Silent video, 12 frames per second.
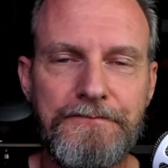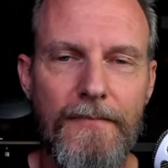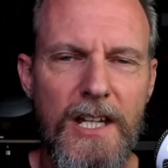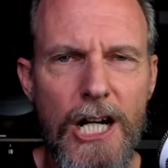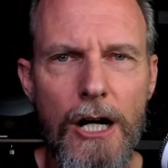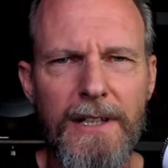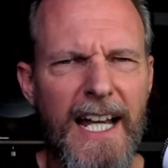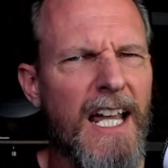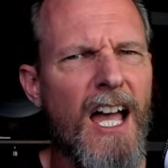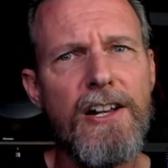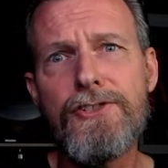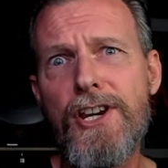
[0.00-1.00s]
You know, like
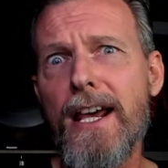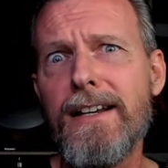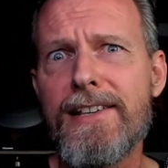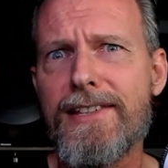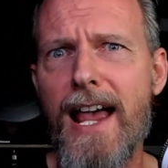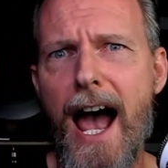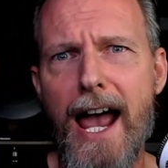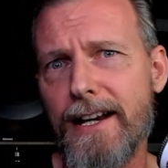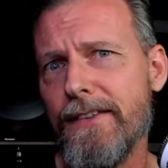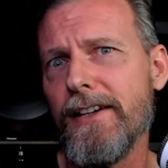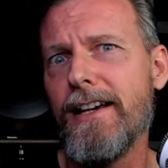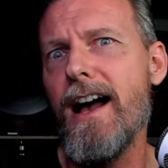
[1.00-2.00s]
genocide
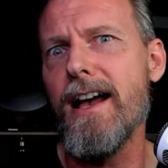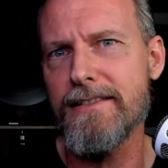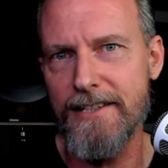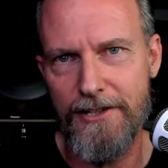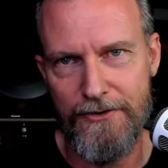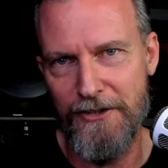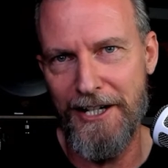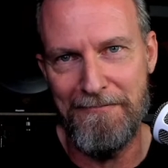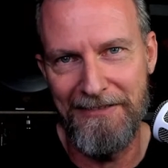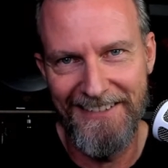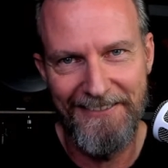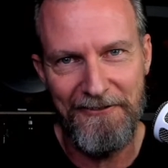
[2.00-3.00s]
in the Gaza Strip,
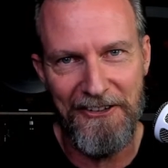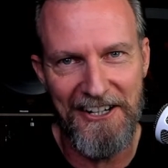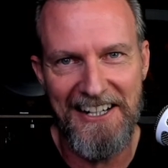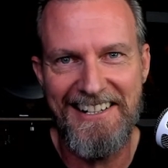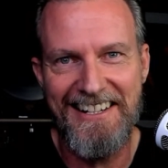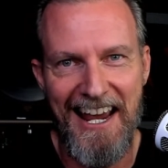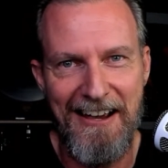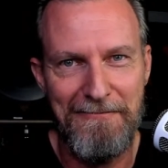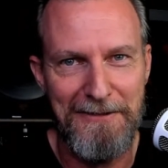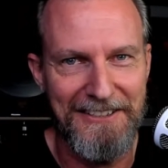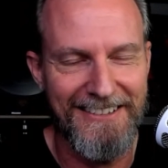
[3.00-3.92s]
for example.